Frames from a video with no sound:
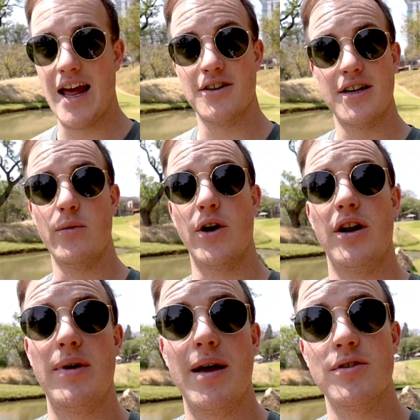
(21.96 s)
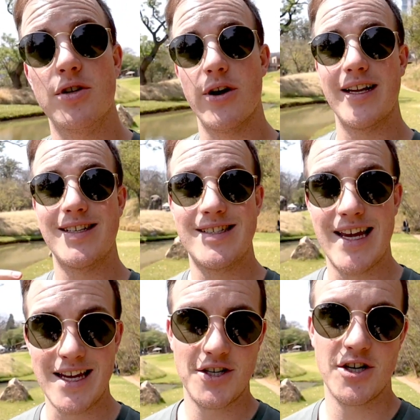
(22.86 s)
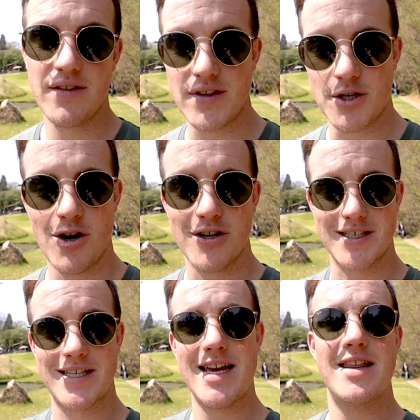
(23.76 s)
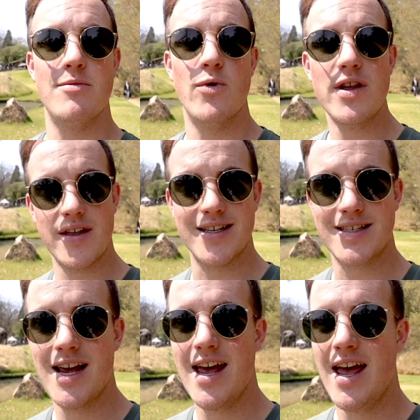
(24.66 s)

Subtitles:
and today we're going to be able to go and test drive these cars and take them with us